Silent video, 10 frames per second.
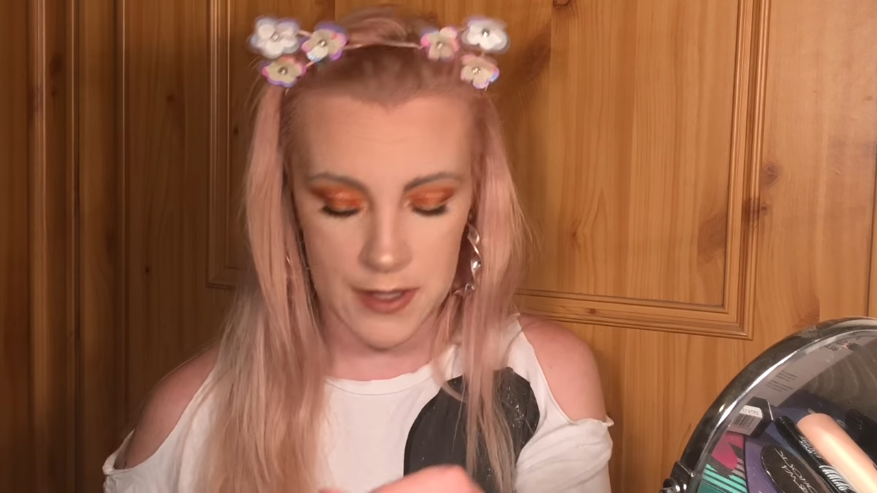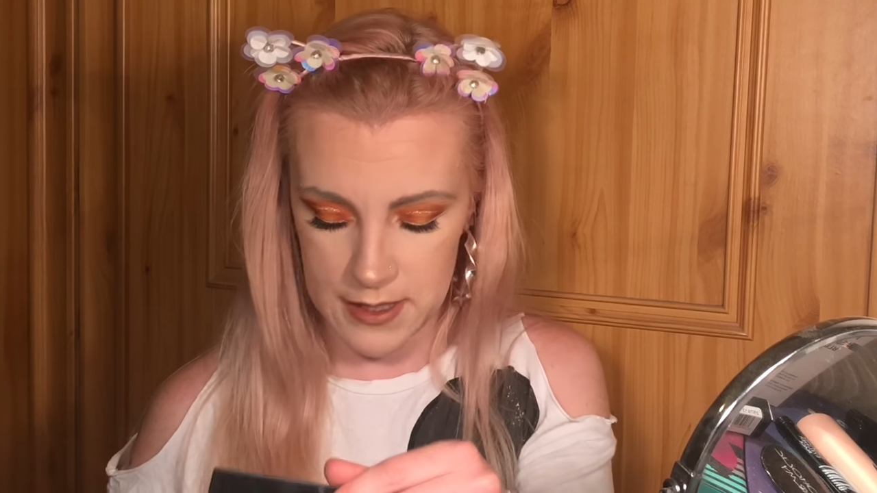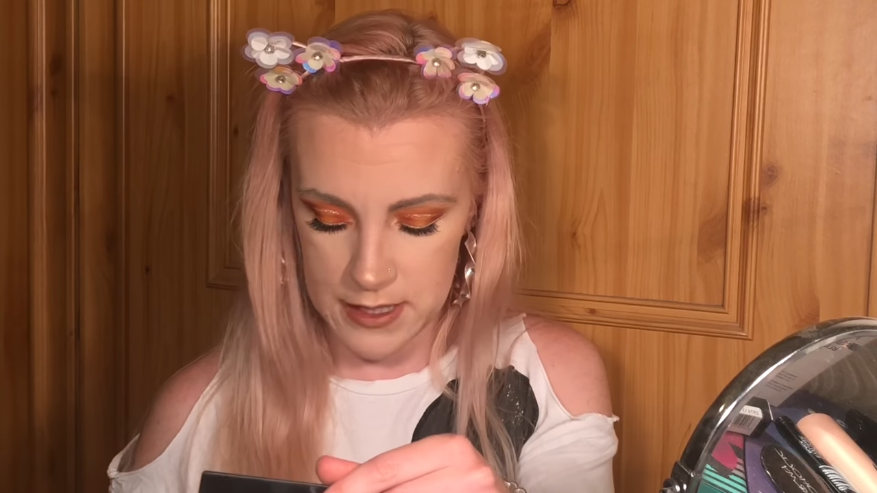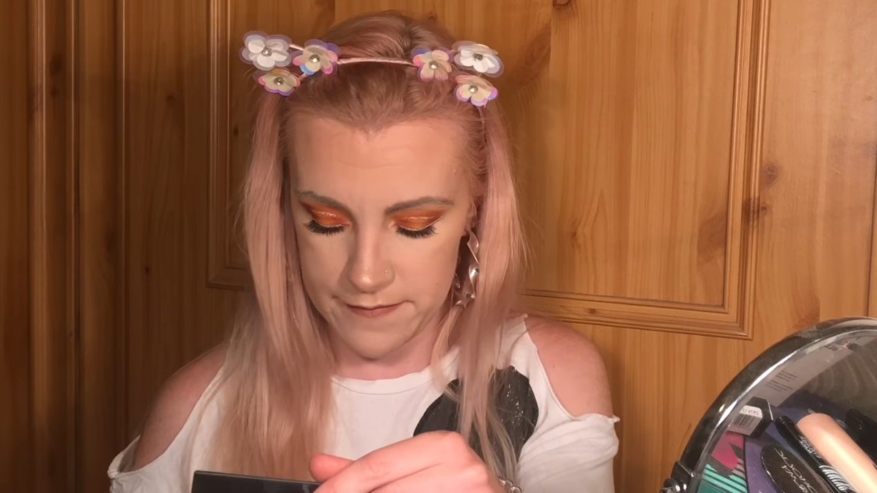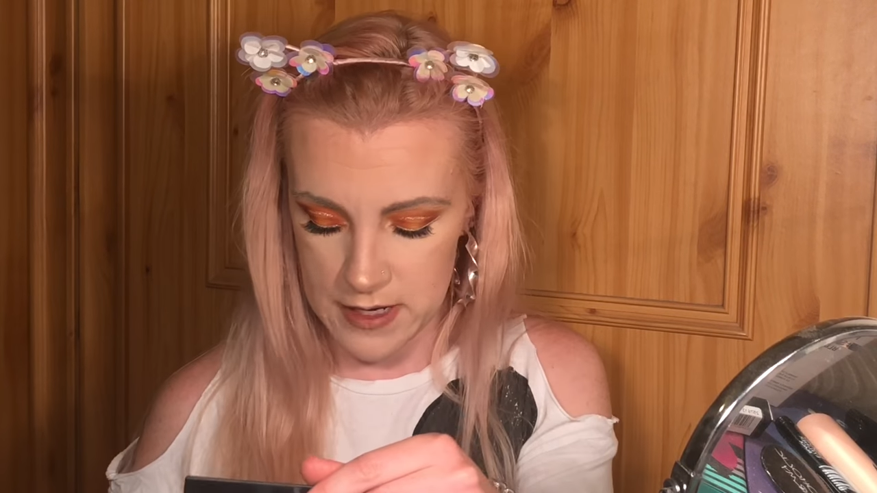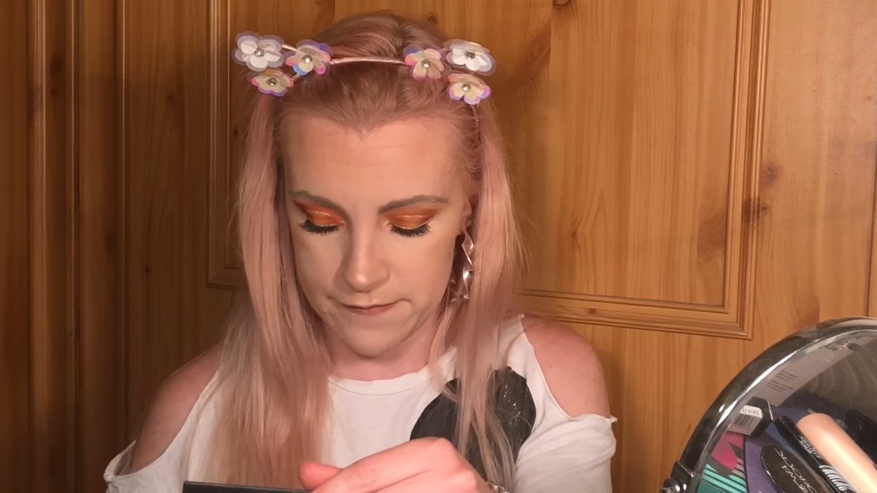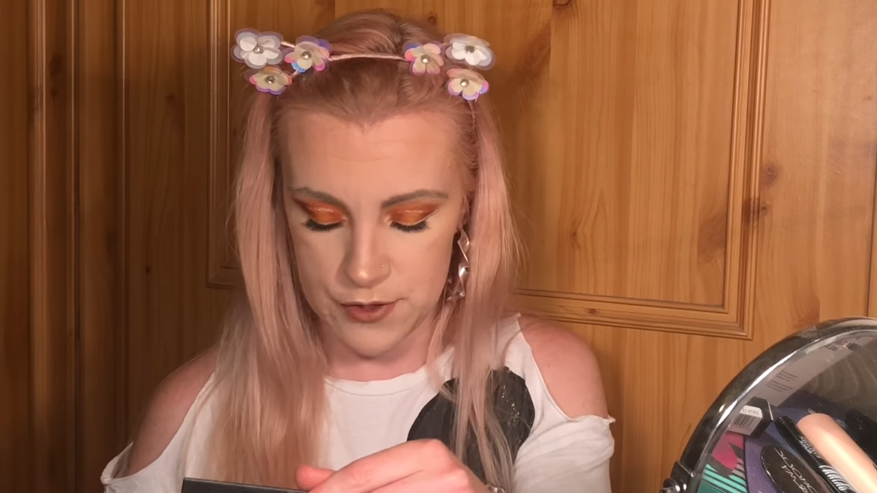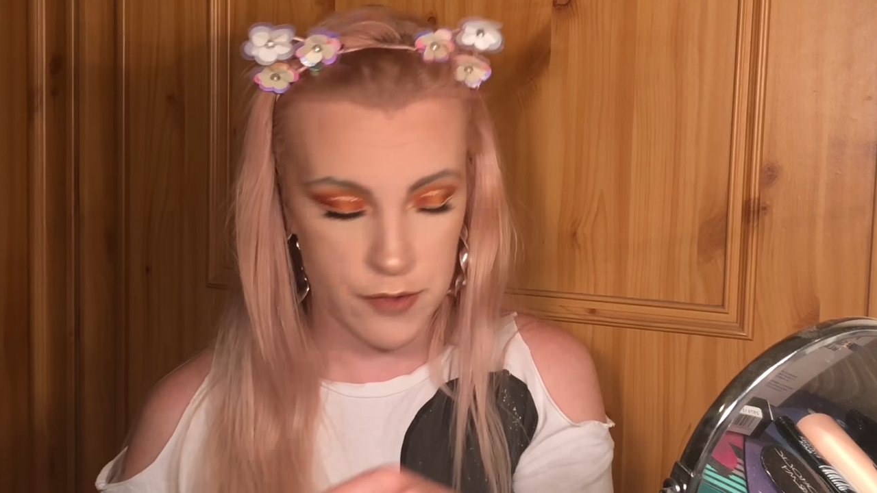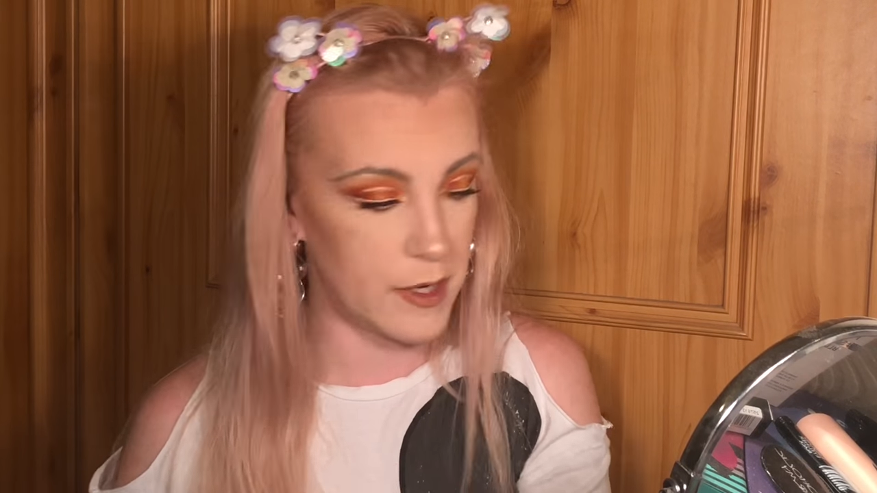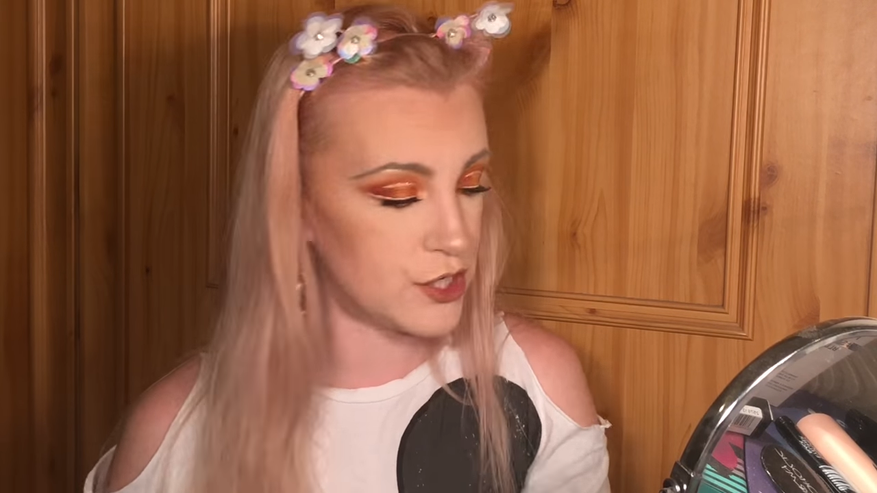you can never have
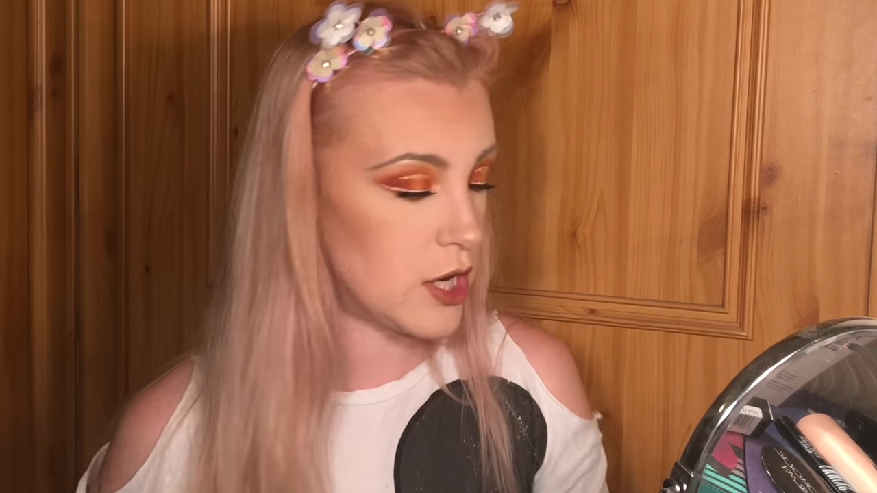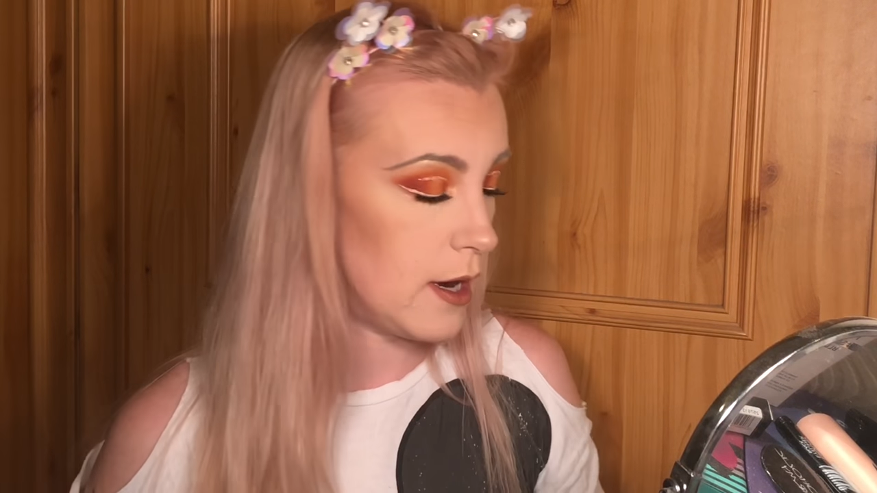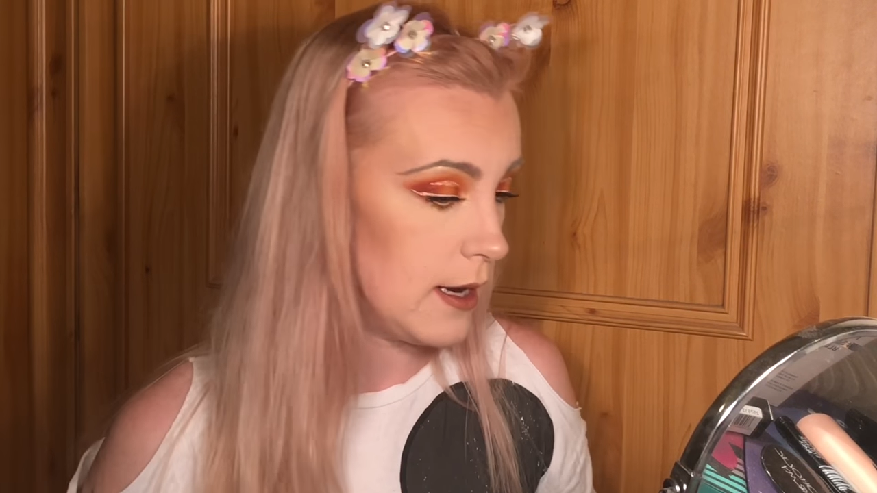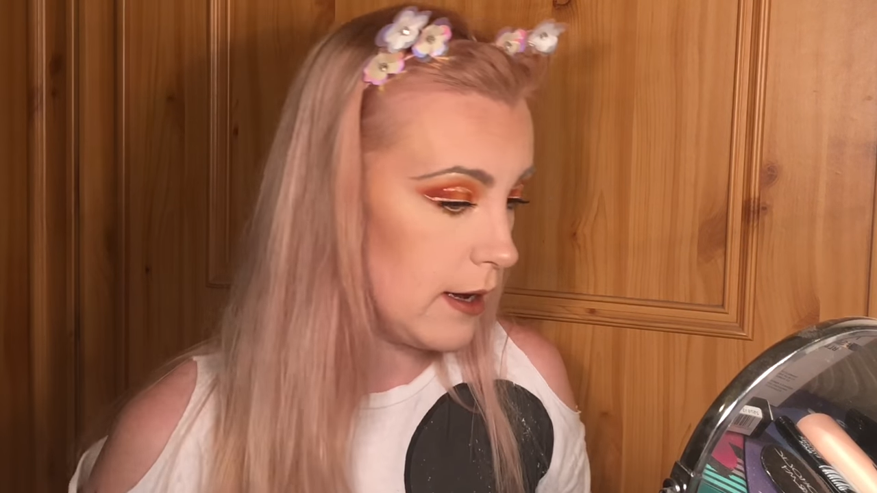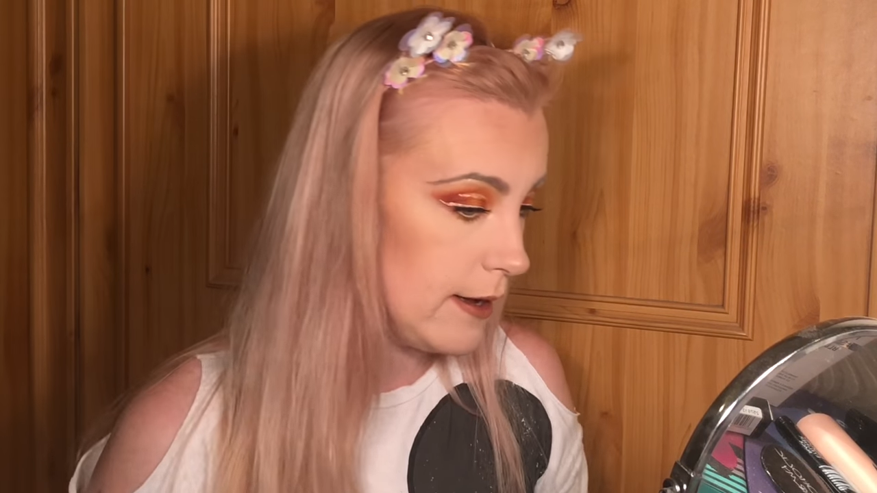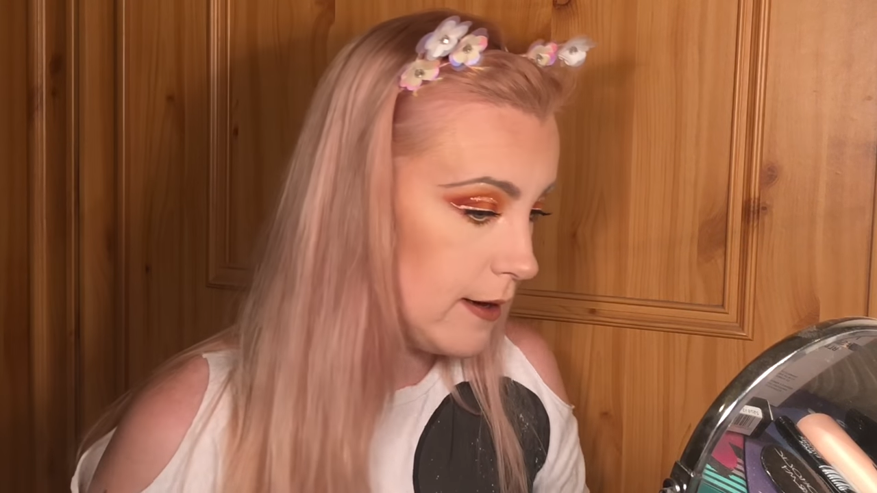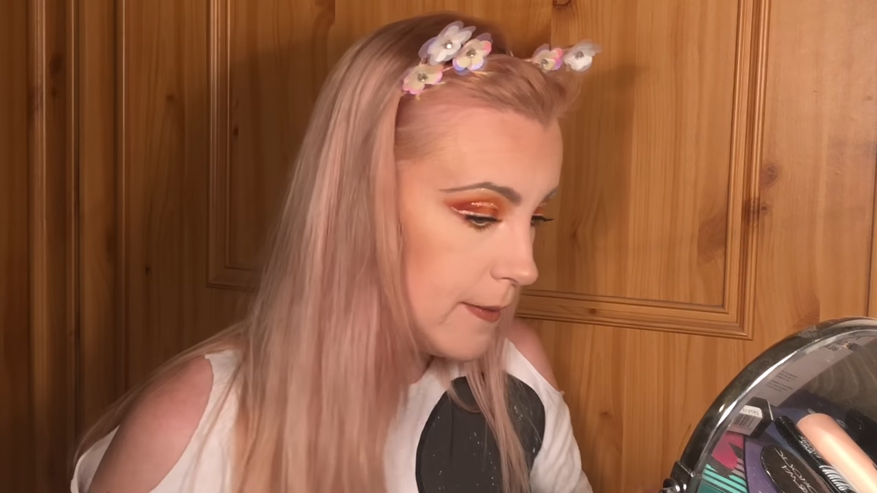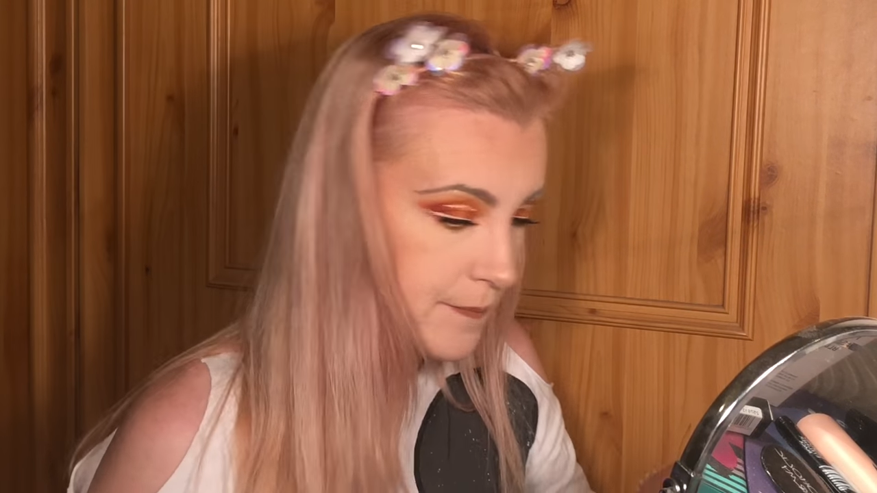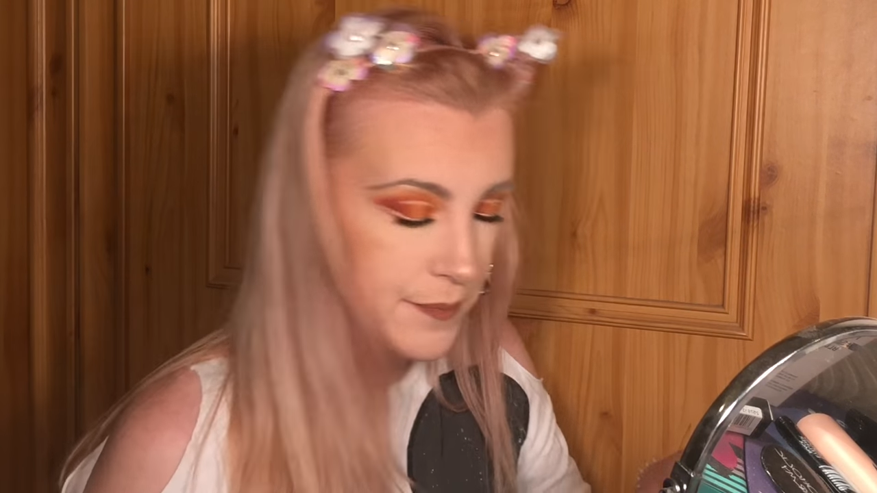too much highlighter.